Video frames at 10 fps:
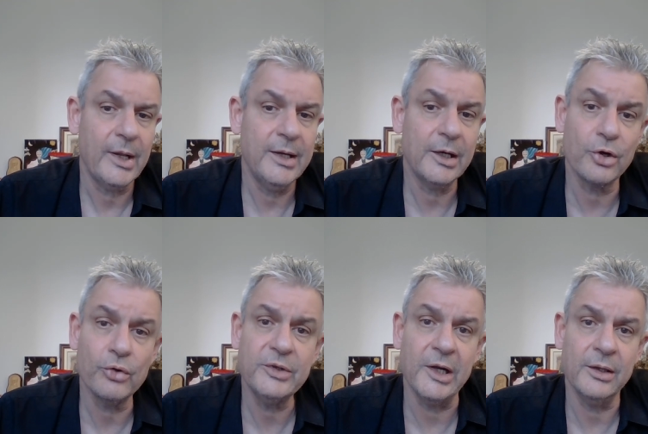
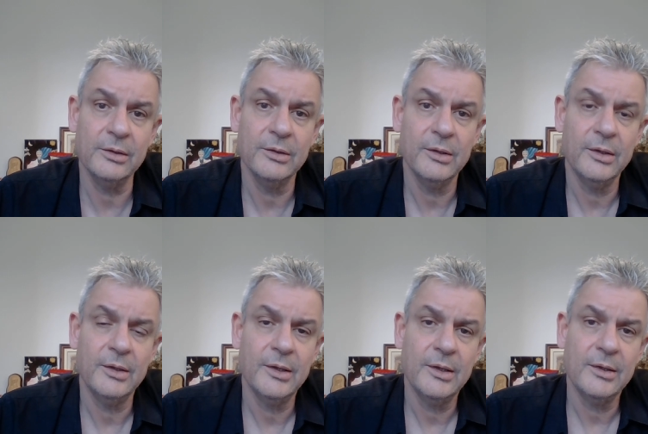including,
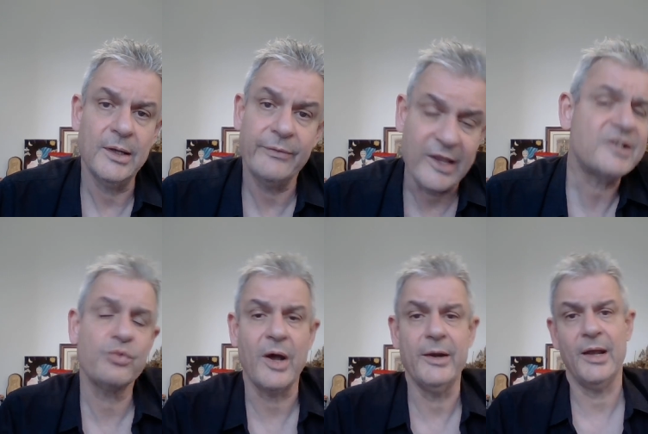and that's
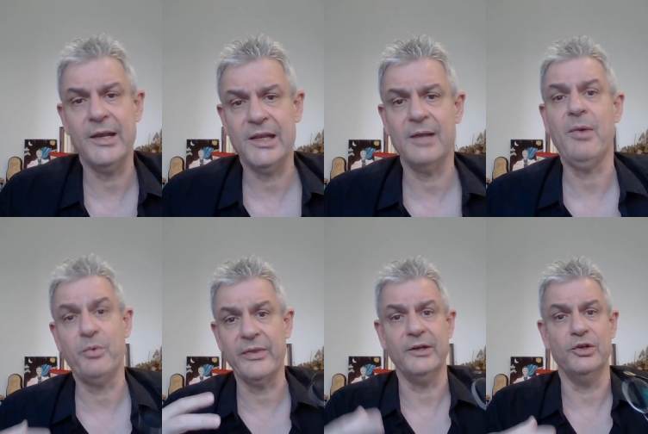why I came up
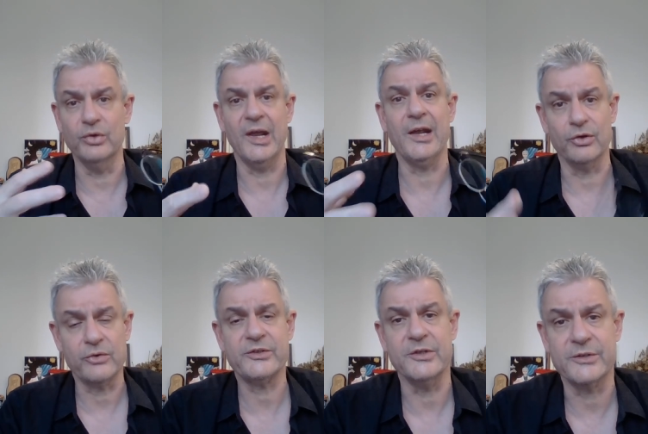with a new
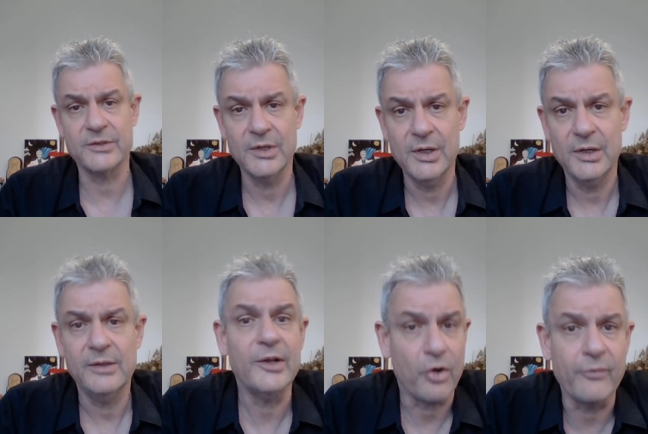diagnosis,
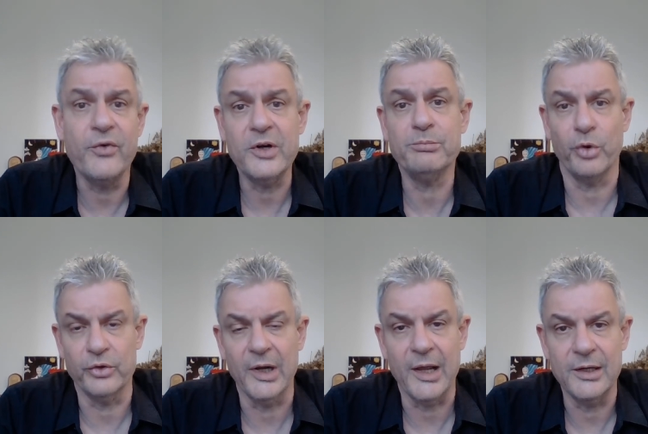the covert
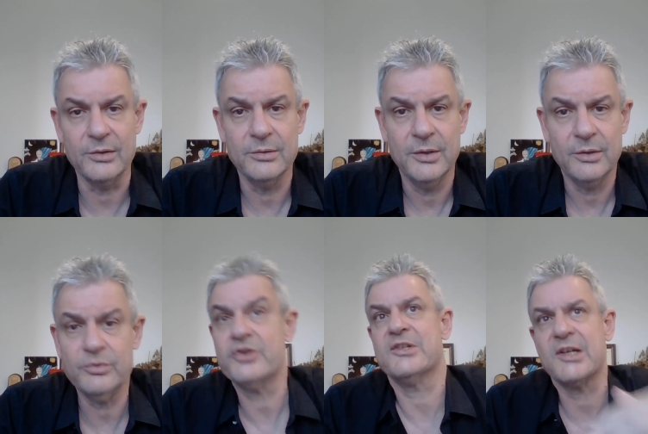borderline,
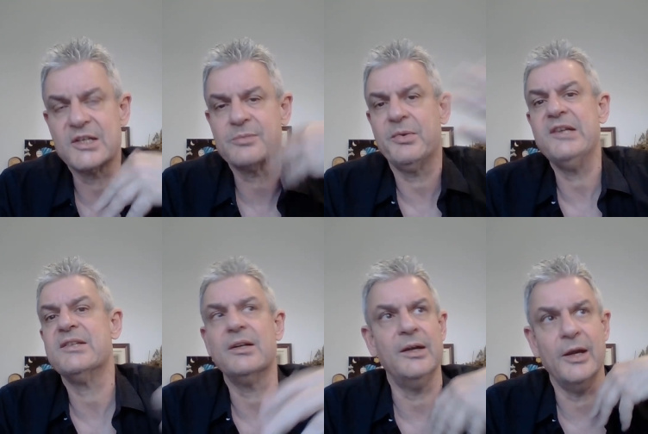which is
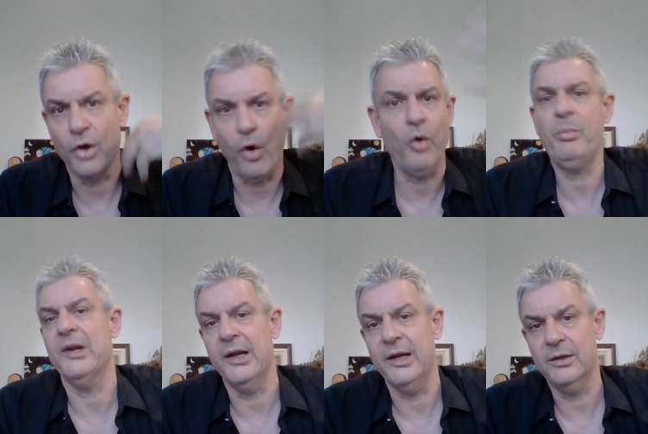explicitly and
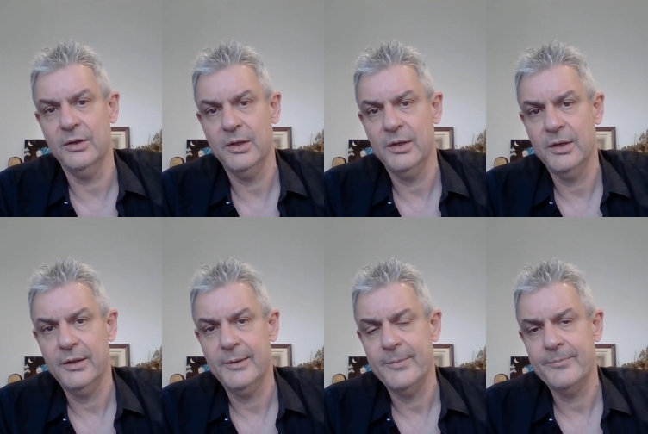openly
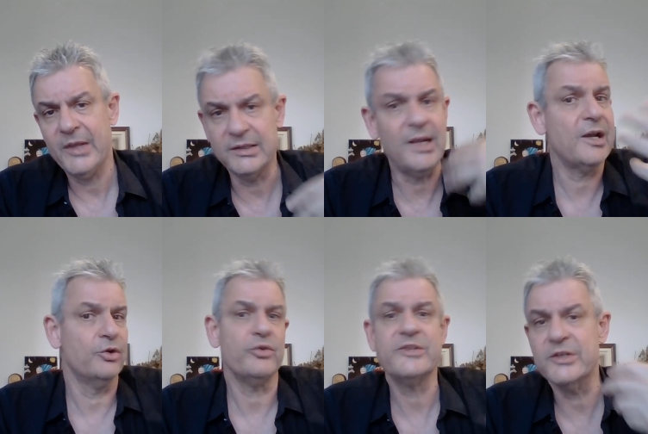a
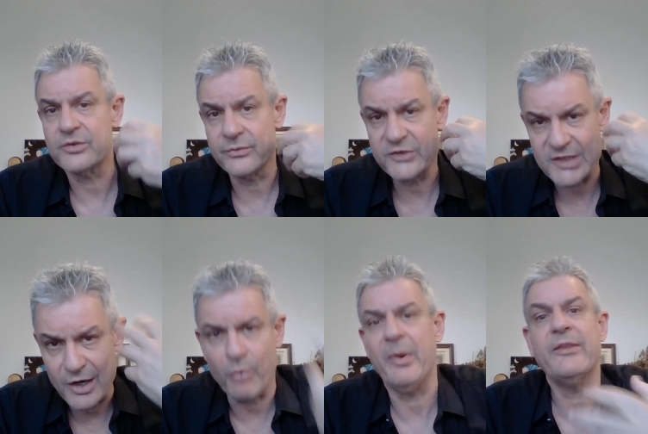diagnosis of
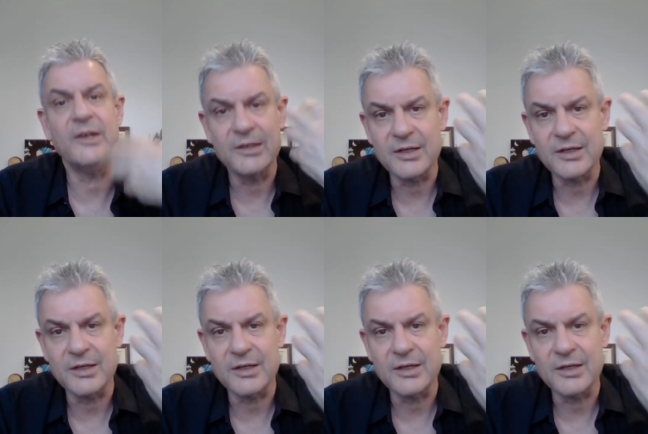psychopathic